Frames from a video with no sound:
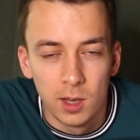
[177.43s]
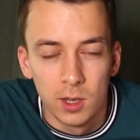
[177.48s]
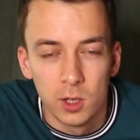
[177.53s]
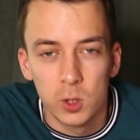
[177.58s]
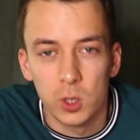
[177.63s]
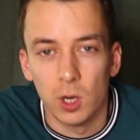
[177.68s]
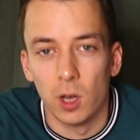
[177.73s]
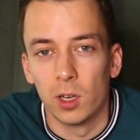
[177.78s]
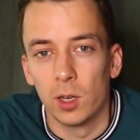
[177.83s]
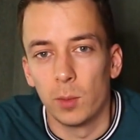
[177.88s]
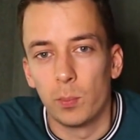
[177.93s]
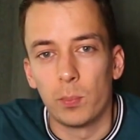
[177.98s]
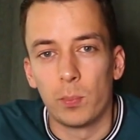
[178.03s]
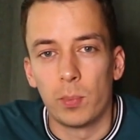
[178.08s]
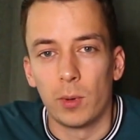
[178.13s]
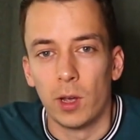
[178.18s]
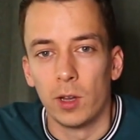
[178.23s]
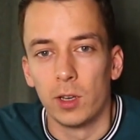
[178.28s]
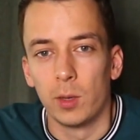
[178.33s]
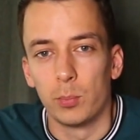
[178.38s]
So all
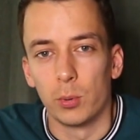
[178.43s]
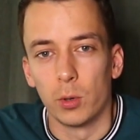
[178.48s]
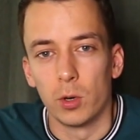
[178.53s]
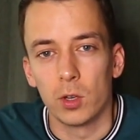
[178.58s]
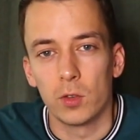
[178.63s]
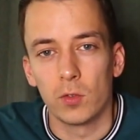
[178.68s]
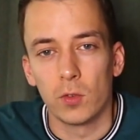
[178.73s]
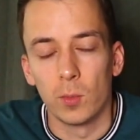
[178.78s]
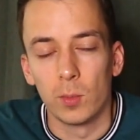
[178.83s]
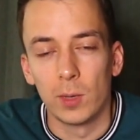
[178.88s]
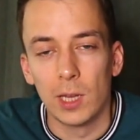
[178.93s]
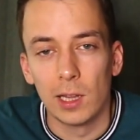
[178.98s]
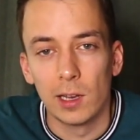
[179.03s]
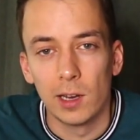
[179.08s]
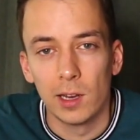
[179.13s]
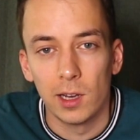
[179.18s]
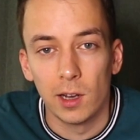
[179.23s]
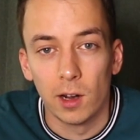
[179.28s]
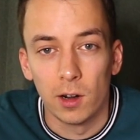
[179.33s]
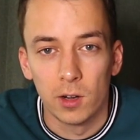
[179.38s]
the products from
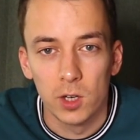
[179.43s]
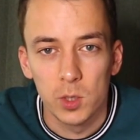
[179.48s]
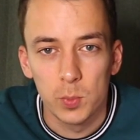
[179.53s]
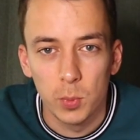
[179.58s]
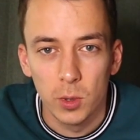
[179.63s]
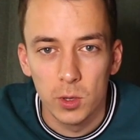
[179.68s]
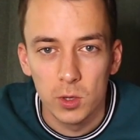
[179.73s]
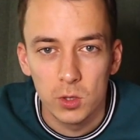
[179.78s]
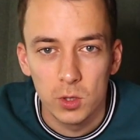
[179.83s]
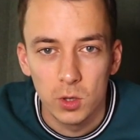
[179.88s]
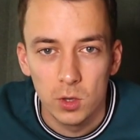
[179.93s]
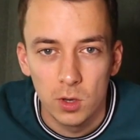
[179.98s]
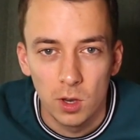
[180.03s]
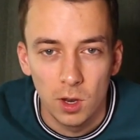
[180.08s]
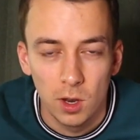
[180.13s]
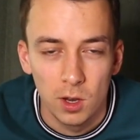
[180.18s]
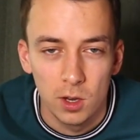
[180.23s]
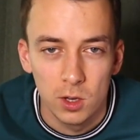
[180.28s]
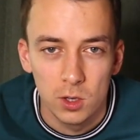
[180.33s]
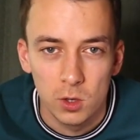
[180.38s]
Dennerle are sponsored.
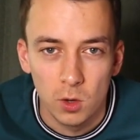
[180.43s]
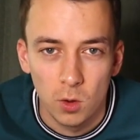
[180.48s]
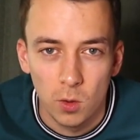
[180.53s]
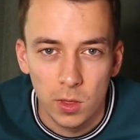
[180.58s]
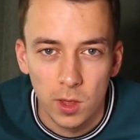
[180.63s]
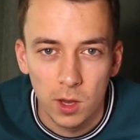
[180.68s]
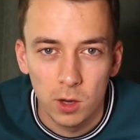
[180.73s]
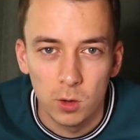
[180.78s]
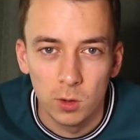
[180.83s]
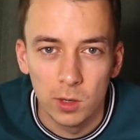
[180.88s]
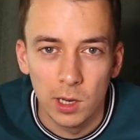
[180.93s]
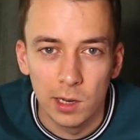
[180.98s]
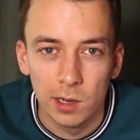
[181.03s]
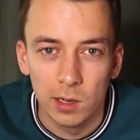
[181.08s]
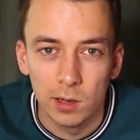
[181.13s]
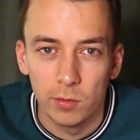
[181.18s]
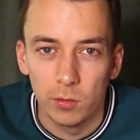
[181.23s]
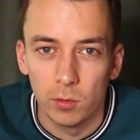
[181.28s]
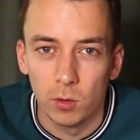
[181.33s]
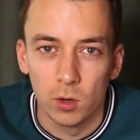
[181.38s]
So thank you
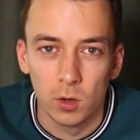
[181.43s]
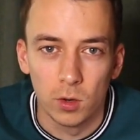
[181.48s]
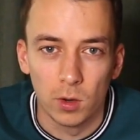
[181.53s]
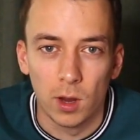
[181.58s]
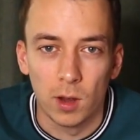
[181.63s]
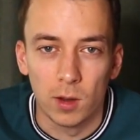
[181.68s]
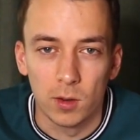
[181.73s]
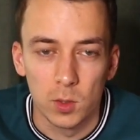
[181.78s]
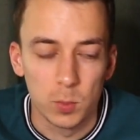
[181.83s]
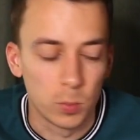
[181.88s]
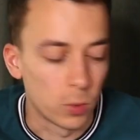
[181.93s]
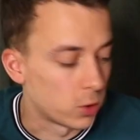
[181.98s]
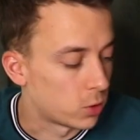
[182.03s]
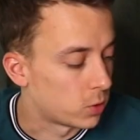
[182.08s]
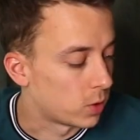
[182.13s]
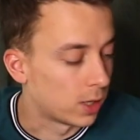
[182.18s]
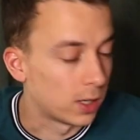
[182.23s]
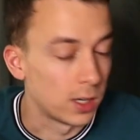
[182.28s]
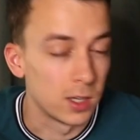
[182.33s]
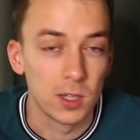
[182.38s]
Dennerle for
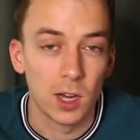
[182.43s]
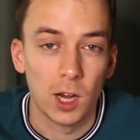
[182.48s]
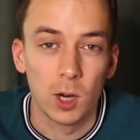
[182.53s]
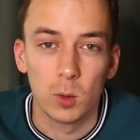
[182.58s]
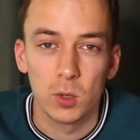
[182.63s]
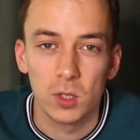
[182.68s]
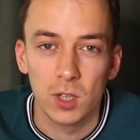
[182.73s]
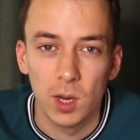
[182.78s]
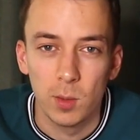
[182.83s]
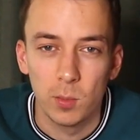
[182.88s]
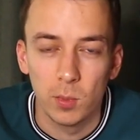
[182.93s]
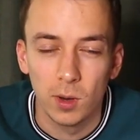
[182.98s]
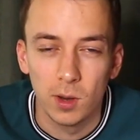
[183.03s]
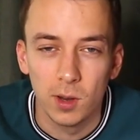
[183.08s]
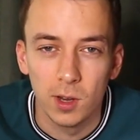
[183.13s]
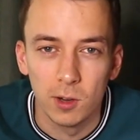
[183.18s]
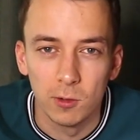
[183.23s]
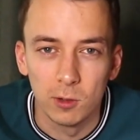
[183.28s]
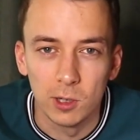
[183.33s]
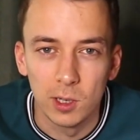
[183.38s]
sponsoring this aquascape.
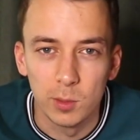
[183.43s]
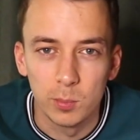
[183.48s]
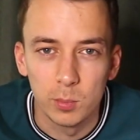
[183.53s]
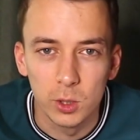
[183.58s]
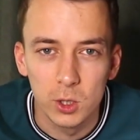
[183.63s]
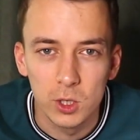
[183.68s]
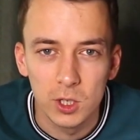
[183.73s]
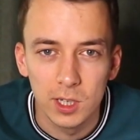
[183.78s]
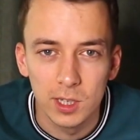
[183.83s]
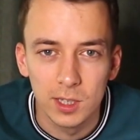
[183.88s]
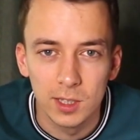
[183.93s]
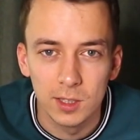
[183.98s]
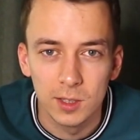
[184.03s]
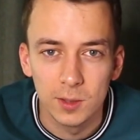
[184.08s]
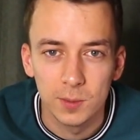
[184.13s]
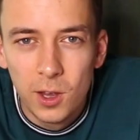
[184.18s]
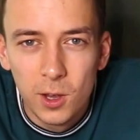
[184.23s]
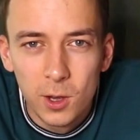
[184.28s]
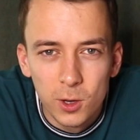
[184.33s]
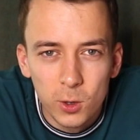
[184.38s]
Really appreciate it.
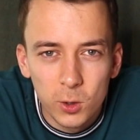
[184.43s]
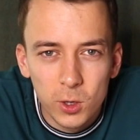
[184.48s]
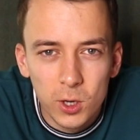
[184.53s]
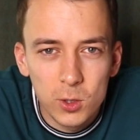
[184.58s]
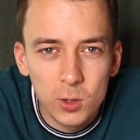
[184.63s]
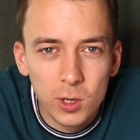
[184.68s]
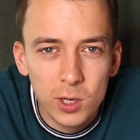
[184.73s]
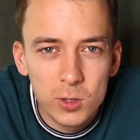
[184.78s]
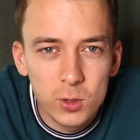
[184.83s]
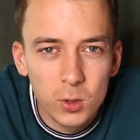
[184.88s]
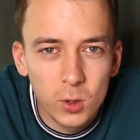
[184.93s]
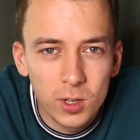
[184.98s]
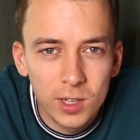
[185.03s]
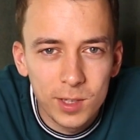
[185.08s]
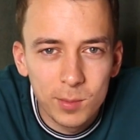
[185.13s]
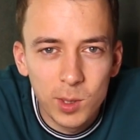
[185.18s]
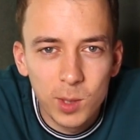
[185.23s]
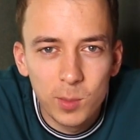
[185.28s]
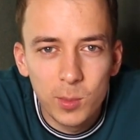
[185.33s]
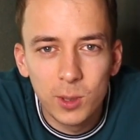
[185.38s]
Okay, so let's talk a
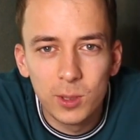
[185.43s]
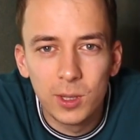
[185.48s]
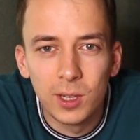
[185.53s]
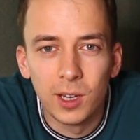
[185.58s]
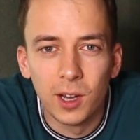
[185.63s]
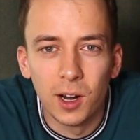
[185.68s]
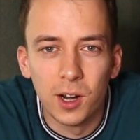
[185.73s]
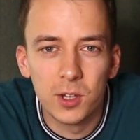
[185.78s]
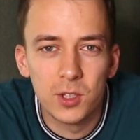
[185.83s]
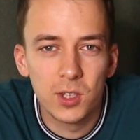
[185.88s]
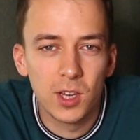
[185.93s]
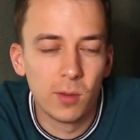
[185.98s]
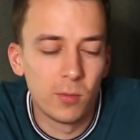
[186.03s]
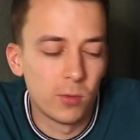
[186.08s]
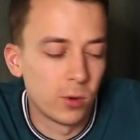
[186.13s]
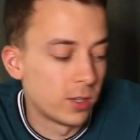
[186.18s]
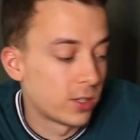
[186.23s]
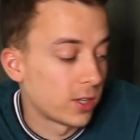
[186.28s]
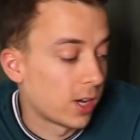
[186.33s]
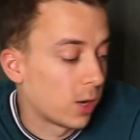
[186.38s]
little bit about the hardscape for
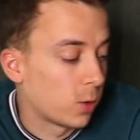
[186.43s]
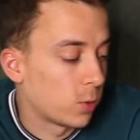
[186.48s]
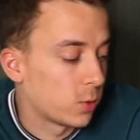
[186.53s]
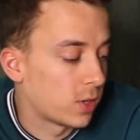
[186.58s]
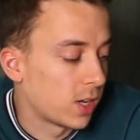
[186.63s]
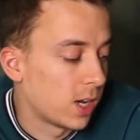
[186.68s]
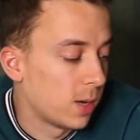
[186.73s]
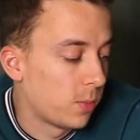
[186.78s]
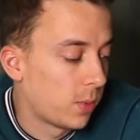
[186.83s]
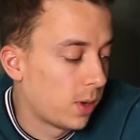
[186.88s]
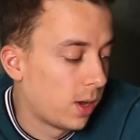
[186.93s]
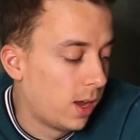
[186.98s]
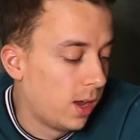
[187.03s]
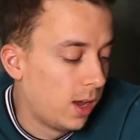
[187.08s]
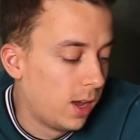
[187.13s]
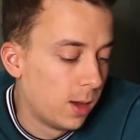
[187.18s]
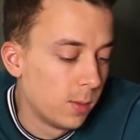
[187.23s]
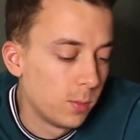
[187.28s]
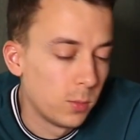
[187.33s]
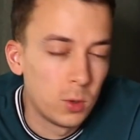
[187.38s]
this aquascape,
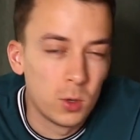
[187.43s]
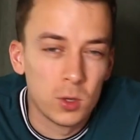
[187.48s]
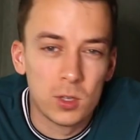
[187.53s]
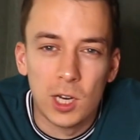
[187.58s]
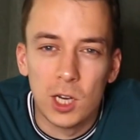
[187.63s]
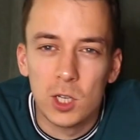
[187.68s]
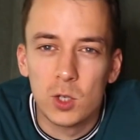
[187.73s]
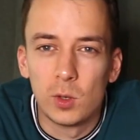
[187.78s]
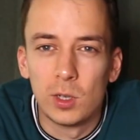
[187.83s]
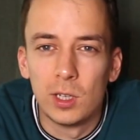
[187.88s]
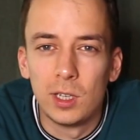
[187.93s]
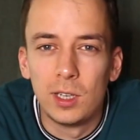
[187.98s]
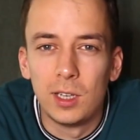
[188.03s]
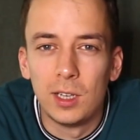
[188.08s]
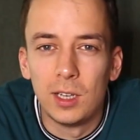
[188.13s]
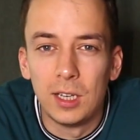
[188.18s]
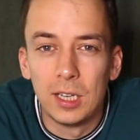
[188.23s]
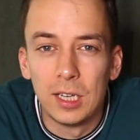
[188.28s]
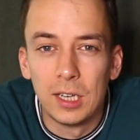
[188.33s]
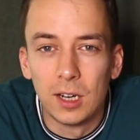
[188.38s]
because actually
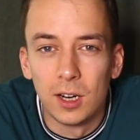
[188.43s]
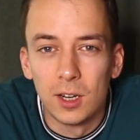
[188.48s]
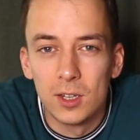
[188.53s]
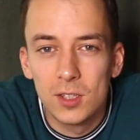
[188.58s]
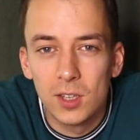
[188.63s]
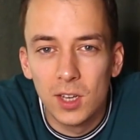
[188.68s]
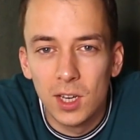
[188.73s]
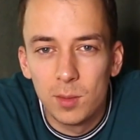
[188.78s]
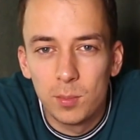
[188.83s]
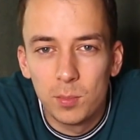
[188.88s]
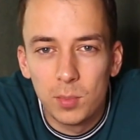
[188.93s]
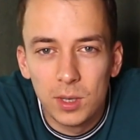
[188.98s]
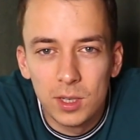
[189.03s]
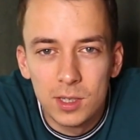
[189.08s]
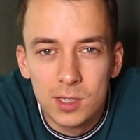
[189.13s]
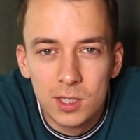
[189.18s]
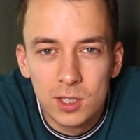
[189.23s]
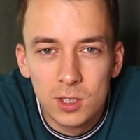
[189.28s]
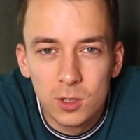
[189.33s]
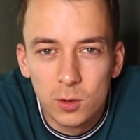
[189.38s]
the hardscape
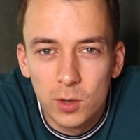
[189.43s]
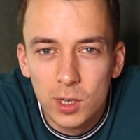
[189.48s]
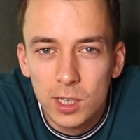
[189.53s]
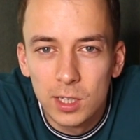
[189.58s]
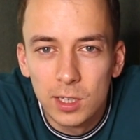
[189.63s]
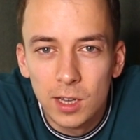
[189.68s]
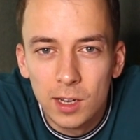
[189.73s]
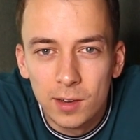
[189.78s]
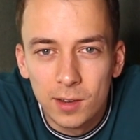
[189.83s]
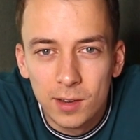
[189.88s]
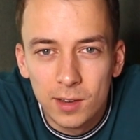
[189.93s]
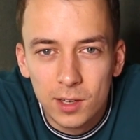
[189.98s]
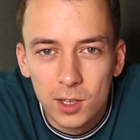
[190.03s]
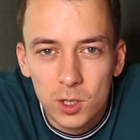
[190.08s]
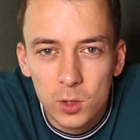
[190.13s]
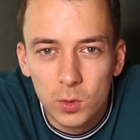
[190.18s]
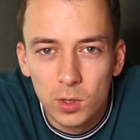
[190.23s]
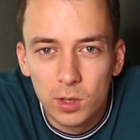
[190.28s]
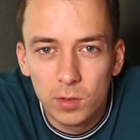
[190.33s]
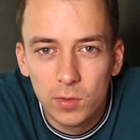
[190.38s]
is already done.
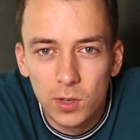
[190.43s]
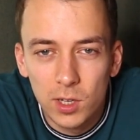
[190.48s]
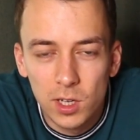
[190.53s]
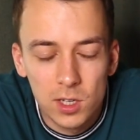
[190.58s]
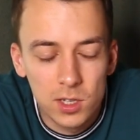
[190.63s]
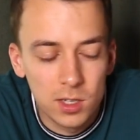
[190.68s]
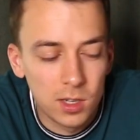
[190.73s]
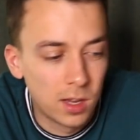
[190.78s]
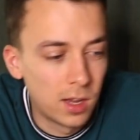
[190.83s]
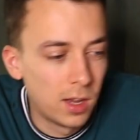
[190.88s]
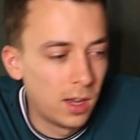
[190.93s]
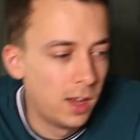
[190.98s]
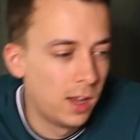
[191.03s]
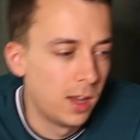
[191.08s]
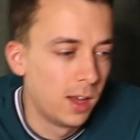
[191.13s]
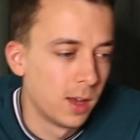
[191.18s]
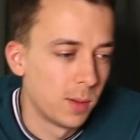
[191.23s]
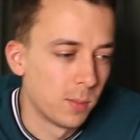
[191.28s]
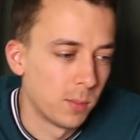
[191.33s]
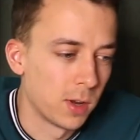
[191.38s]
It's already finished.
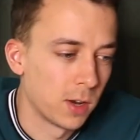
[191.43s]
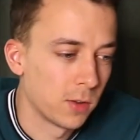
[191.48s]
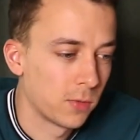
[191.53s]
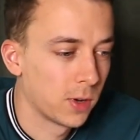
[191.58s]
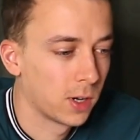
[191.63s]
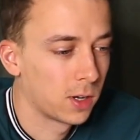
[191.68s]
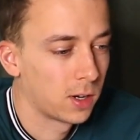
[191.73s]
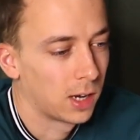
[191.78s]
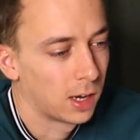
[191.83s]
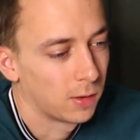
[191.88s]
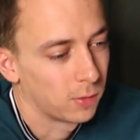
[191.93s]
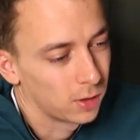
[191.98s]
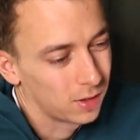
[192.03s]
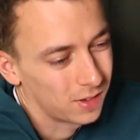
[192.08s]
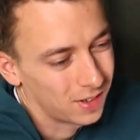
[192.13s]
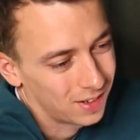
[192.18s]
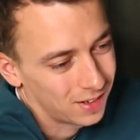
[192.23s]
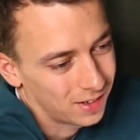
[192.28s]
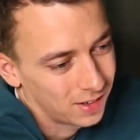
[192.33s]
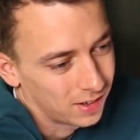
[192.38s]
Matter of fact, I have
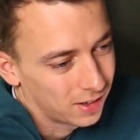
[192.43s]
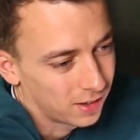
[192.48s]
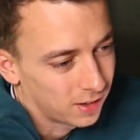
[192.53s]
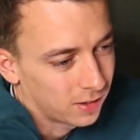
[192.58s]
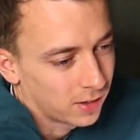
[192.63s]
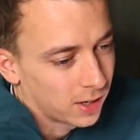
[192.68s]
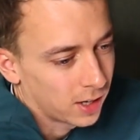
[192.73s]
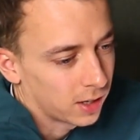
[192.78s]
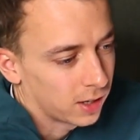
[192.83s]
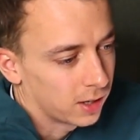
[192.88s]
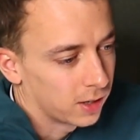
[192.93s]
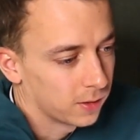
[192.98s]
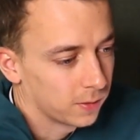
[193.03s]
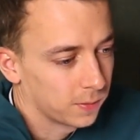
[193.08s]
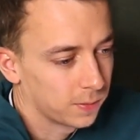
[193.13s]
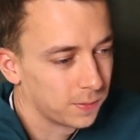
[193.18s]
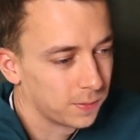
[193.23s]
it right here.